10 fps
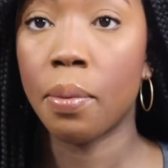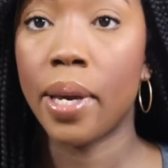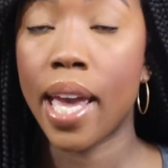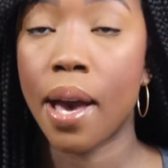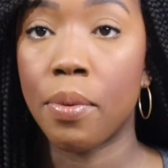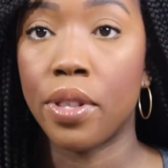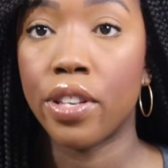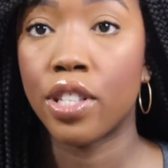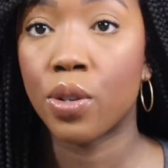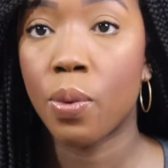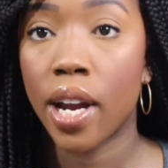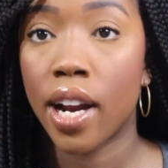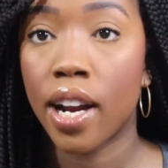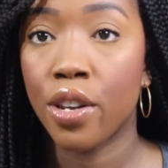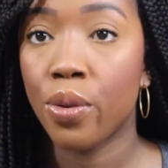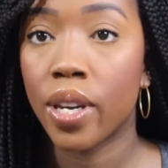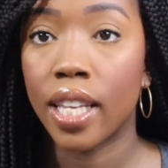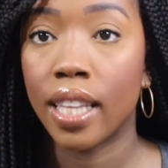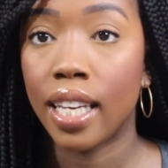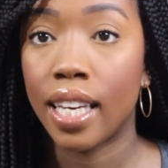But yeah, with Square, you
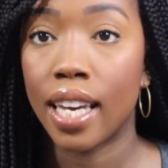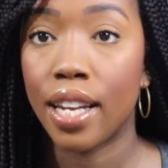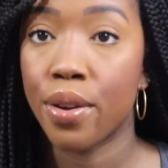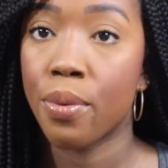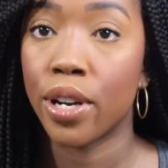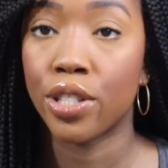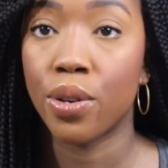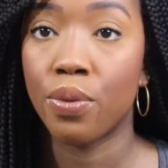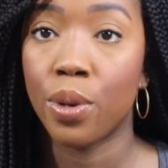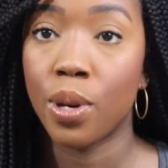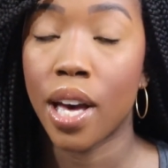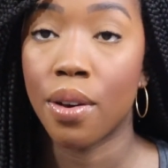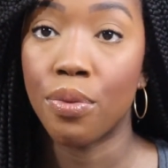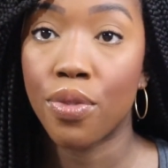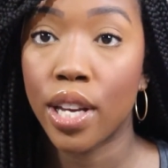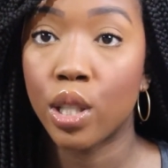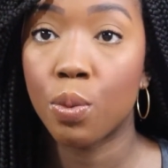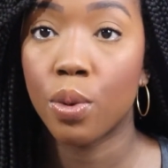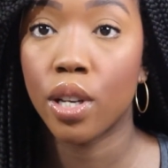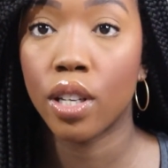can link it anywhere. So if you have
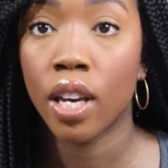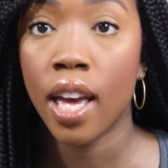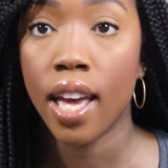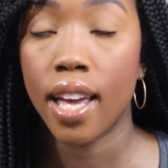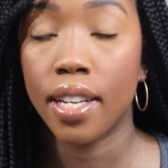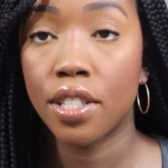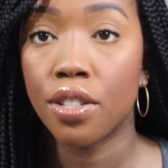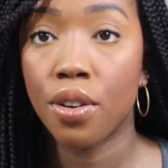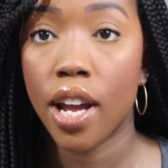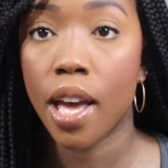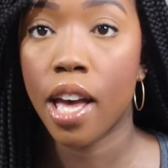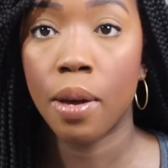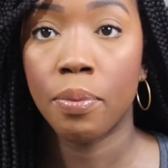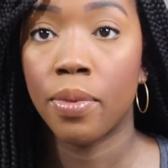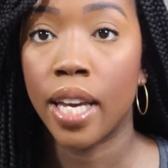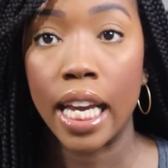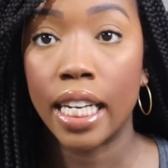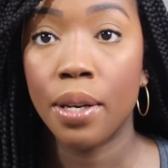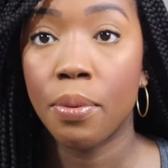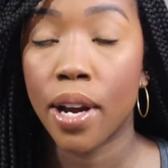Facebook, Instagram,
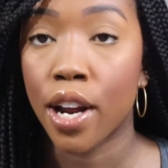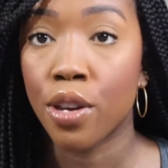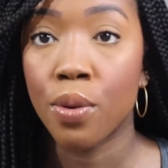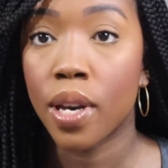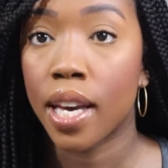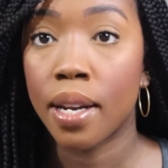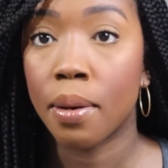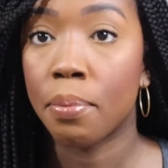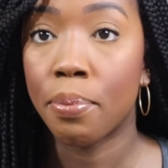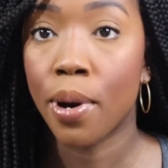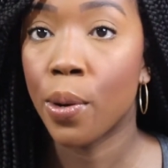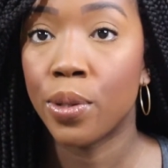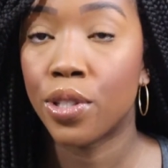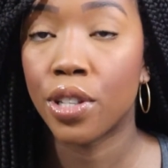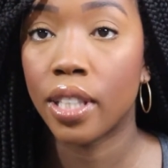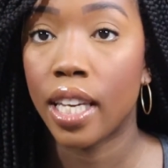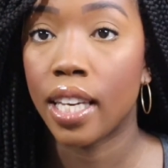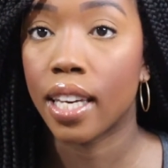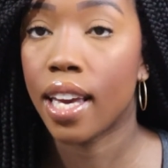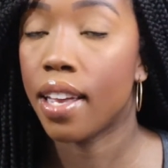anywhere, you can post your
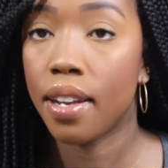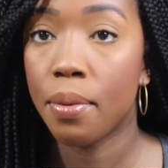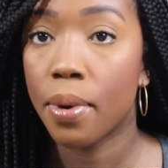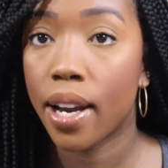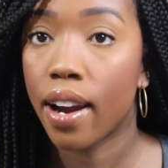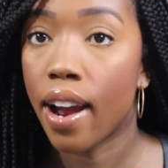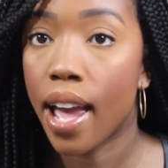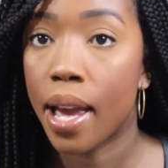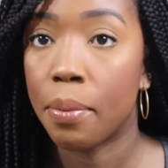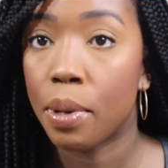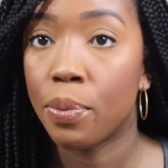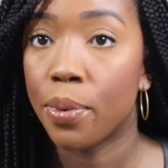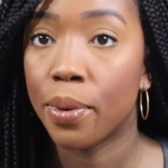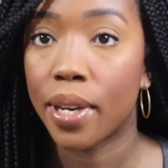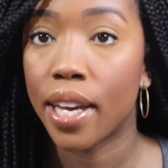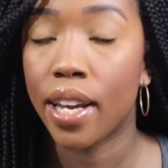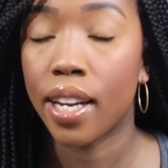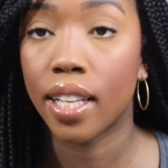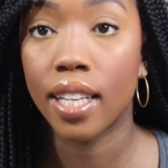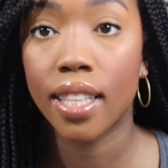link anywhere and people
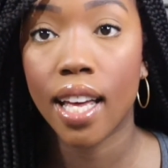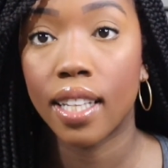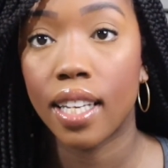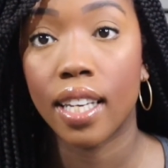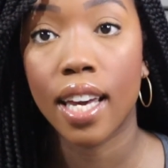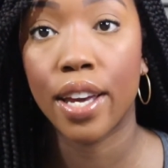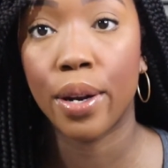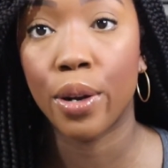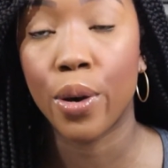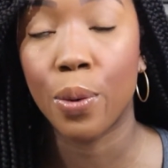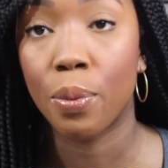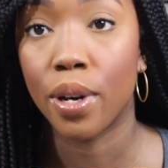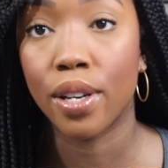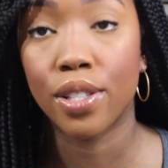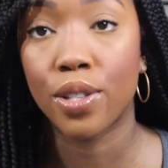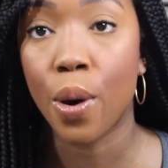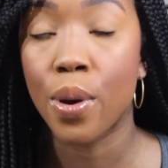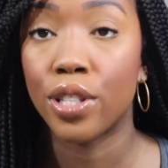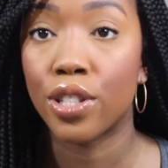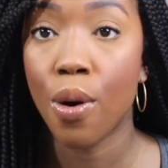can click that link and go book. So
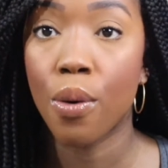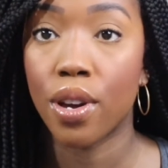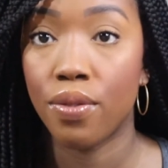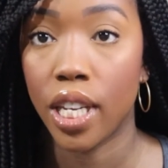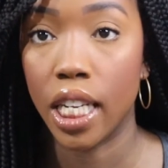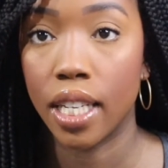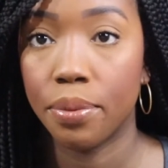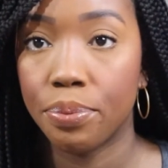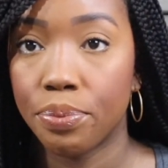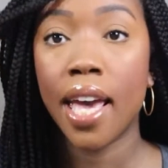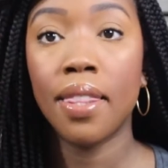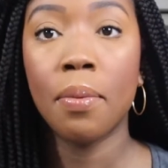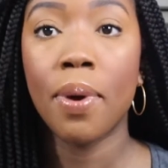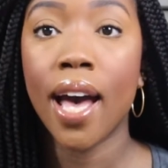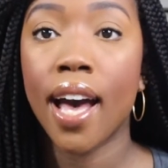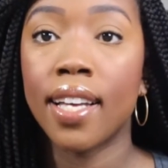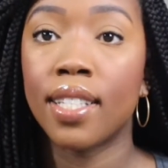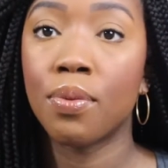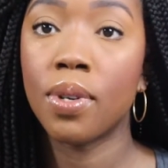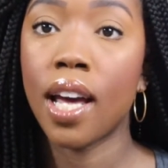it's so convenient. In the
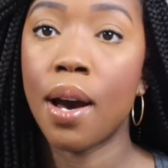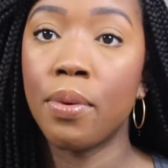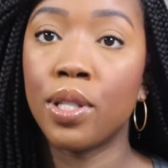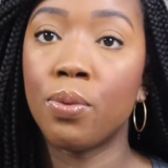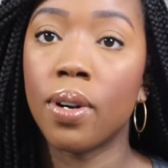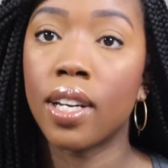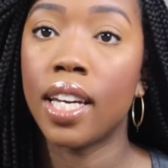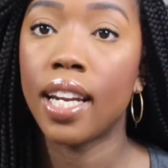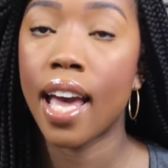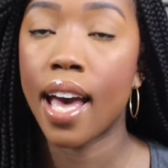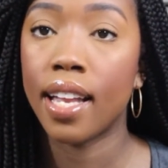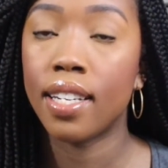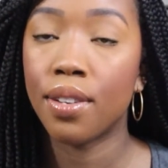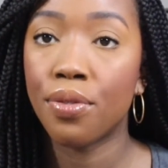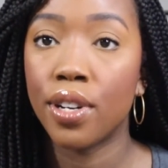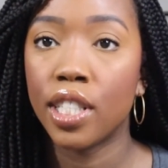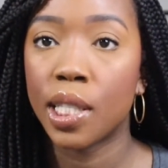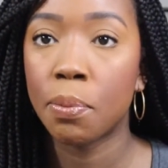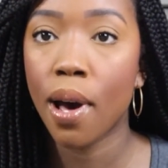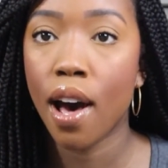past, when I was working at different
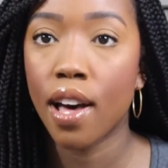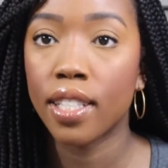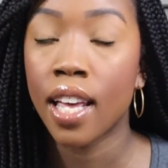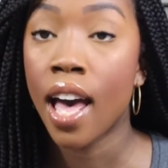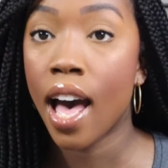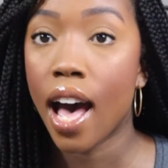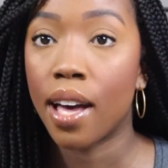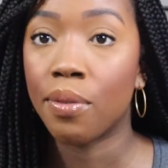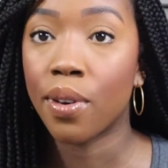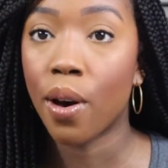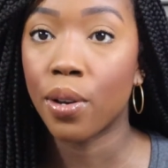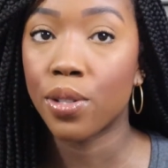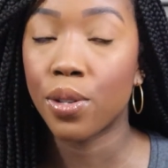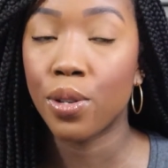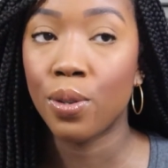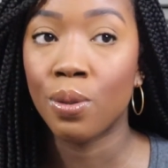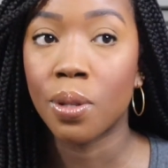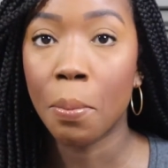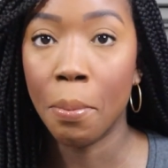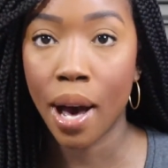spas, I've also used
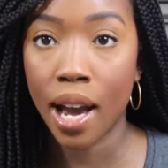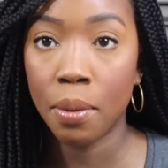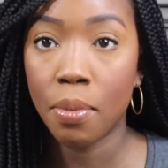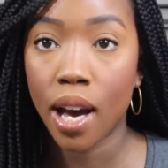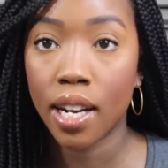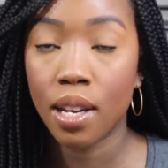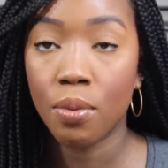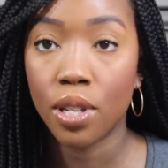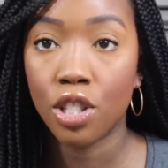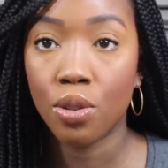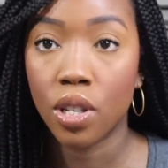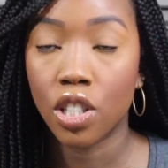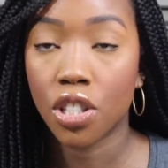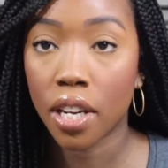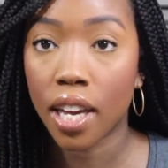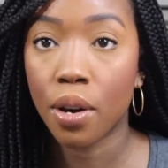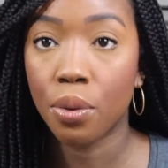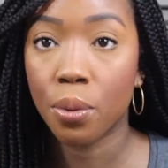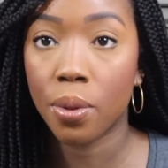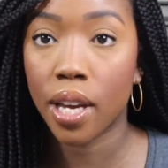Mindbody, which you can check
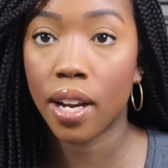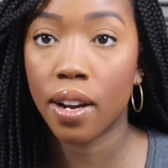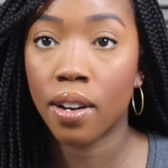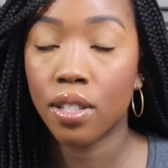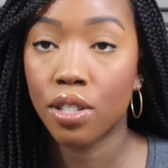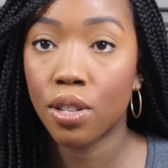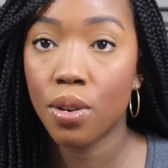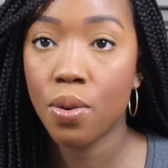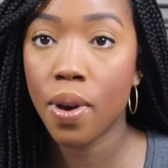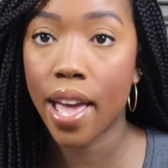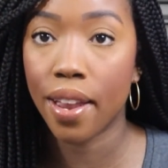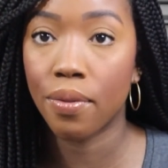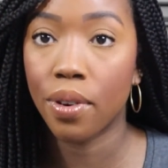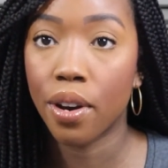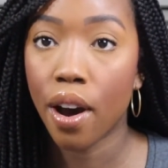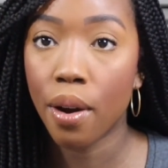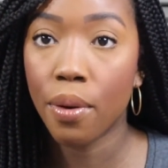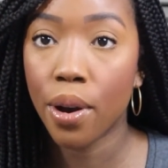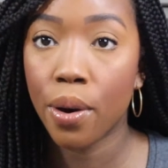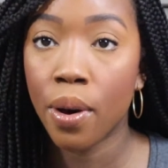out through there too, and
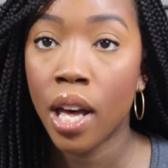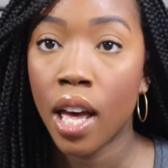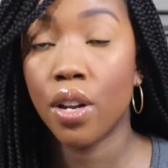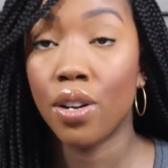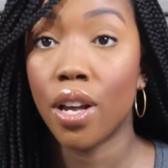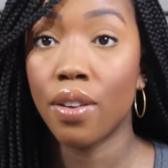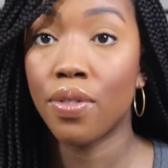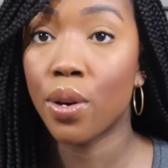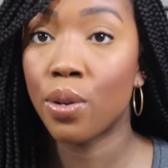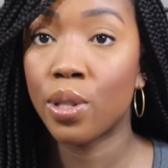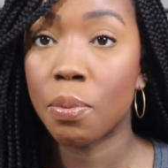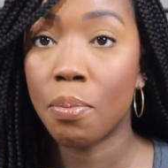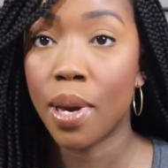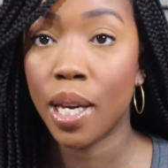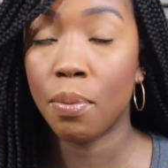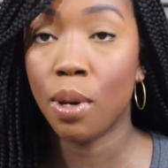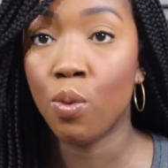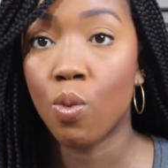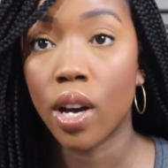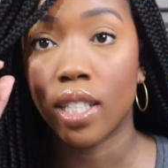Vagaro. None of those made me
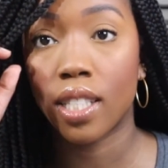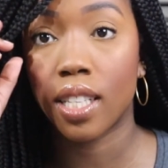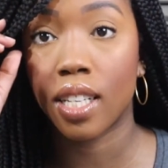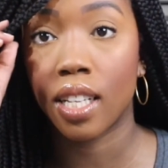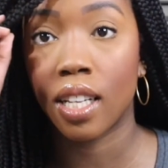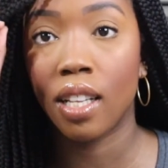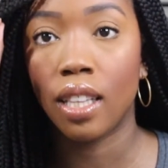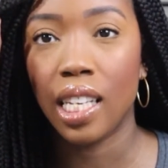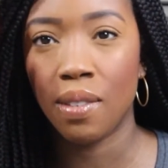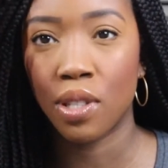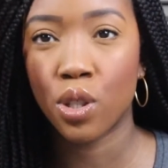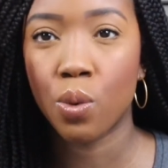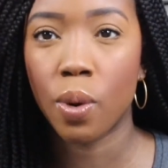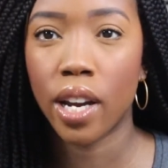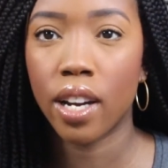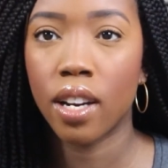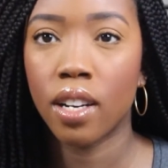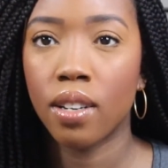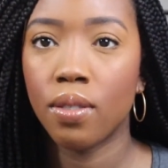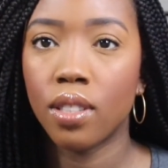want to leave
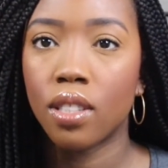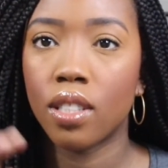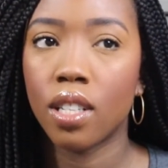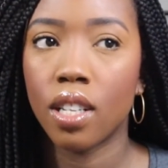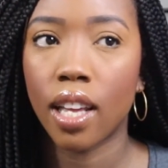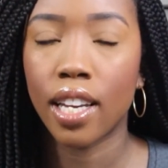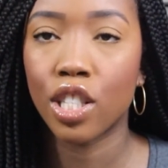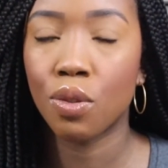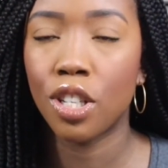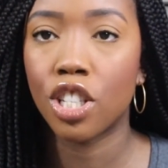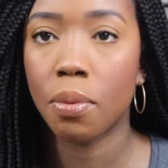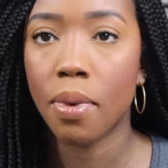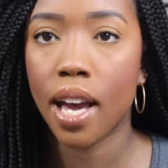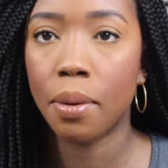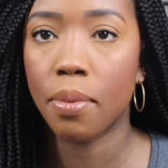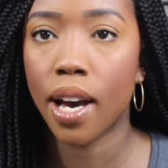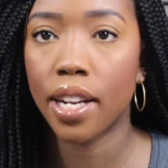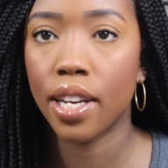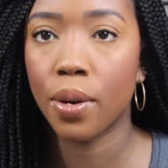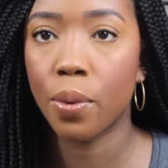Square to like switch to
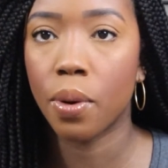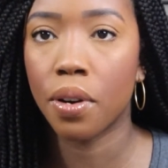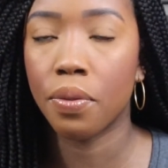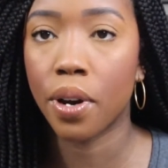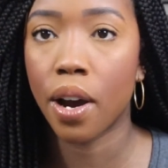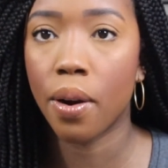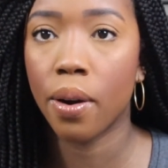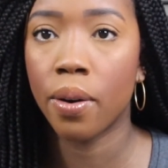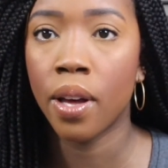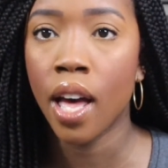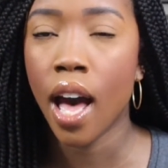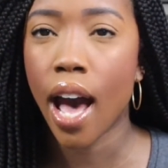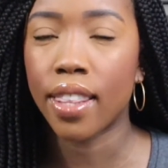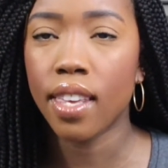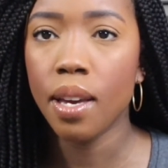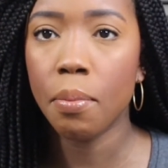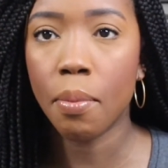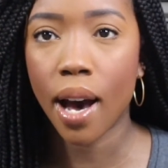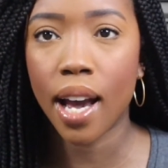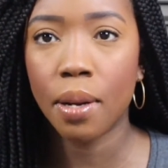Mindbody or Vagaro. I think
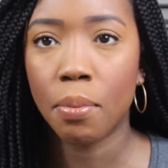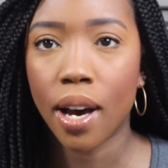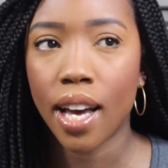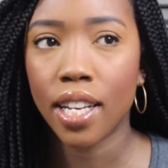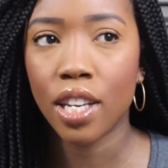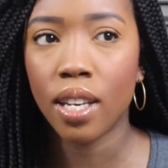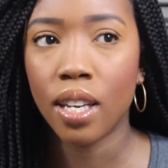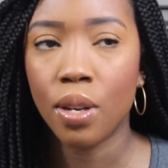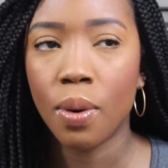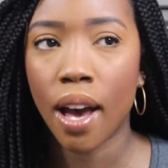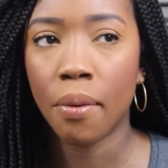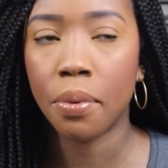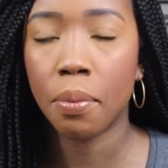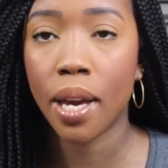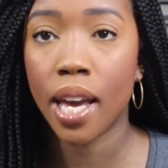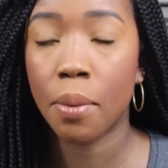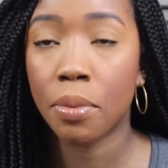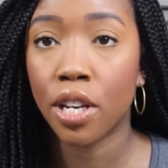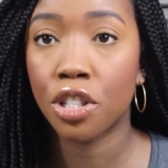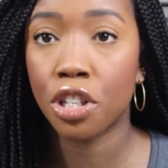Mindbody you have to pay. I'm
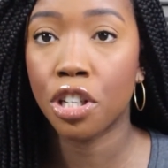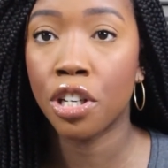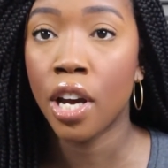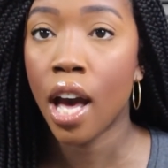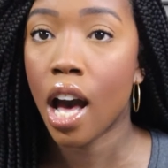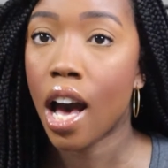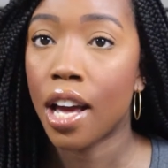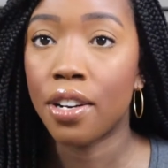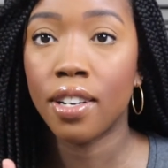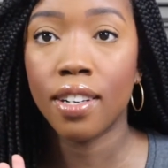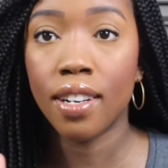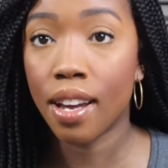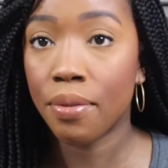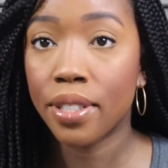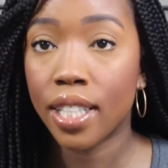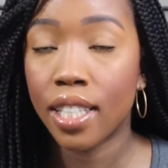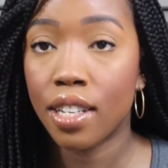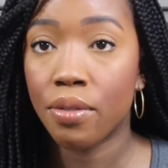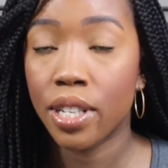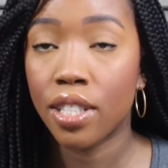not sure. I never did
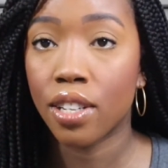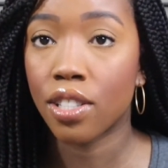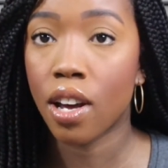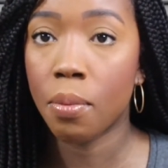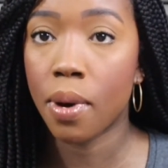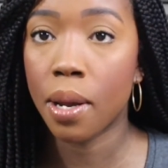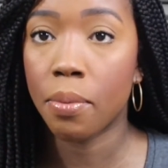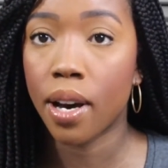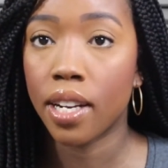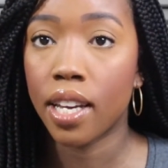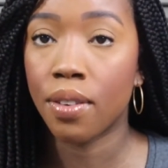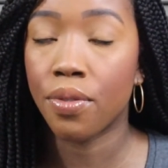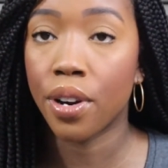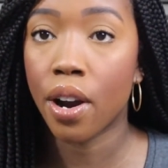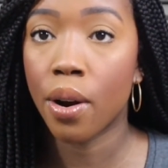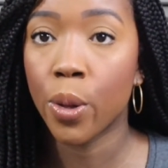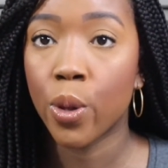any research on Mindbody and Vagaro.